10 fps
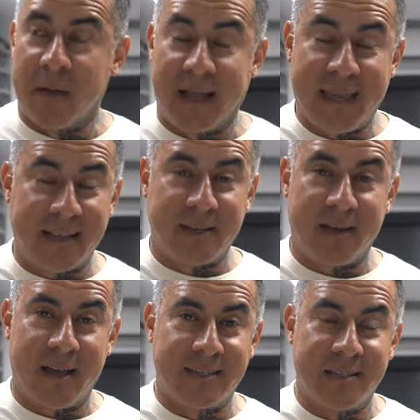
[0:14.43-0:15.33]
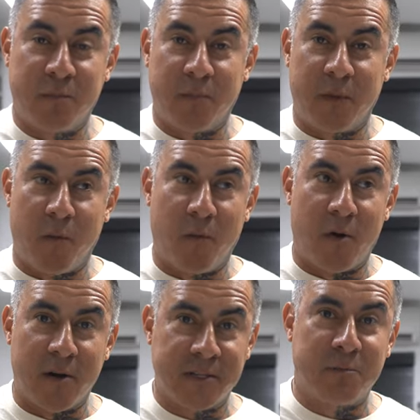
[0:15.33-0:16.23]
Man, I can't tell you guys, this is the
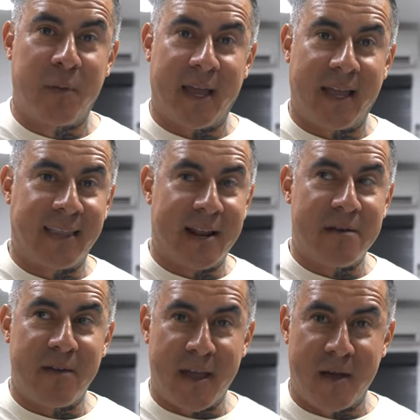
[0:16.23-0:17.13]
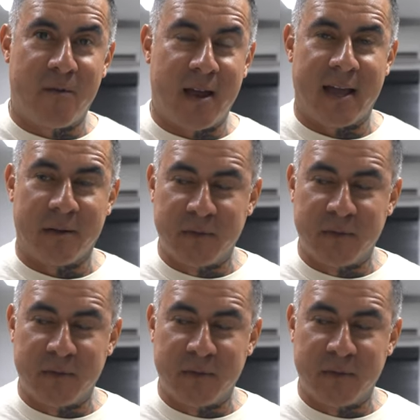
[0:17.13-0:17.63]
worst pain that I've ever had.